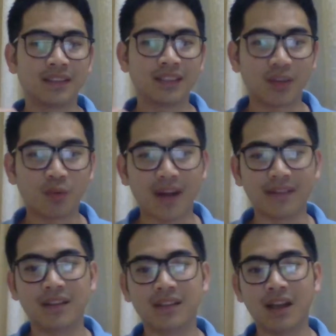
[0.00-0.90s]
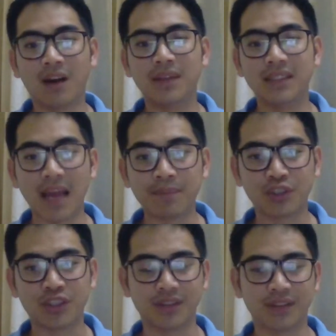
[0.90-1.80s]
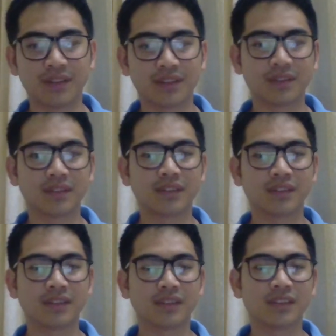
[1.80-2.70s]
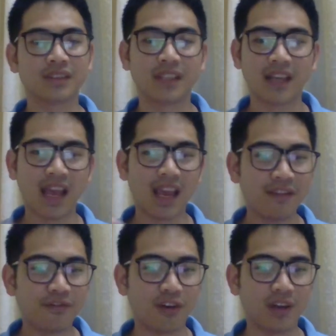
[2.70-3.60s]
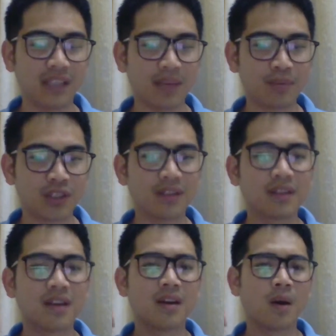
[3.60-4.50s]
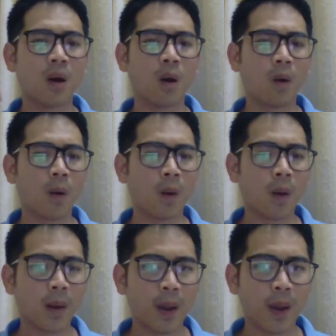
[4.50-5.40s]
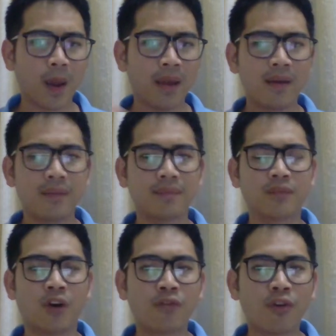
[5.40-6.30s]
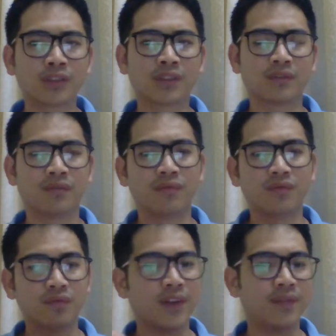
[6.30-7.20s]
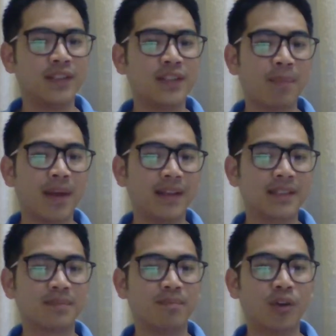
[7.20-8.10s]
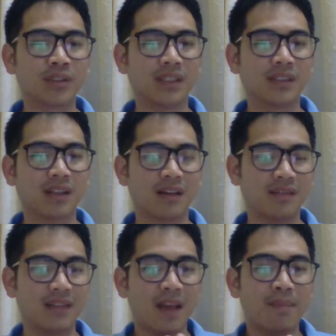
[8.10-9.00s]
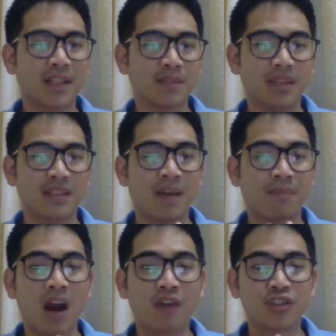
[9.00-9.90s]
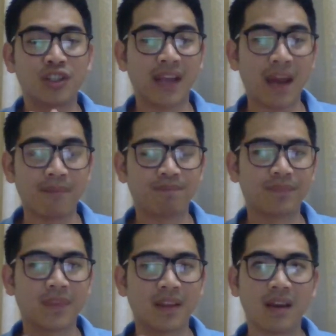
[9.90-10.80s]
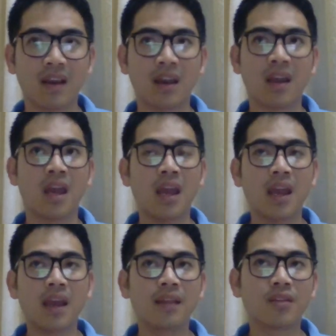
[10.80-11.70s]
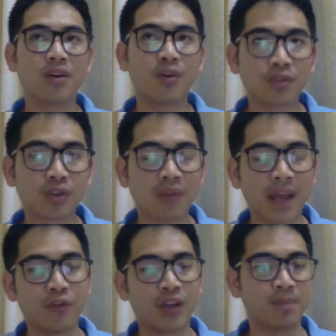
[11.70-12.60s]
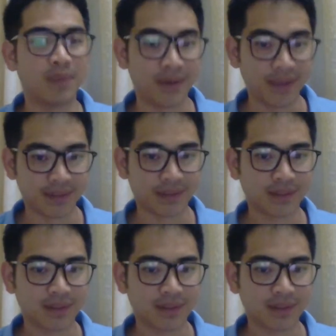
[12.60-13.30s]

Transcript: Third one, adaptation. A for adaptation, and of course, with the Japanese bosses, there must be some culture gap and also language barriers.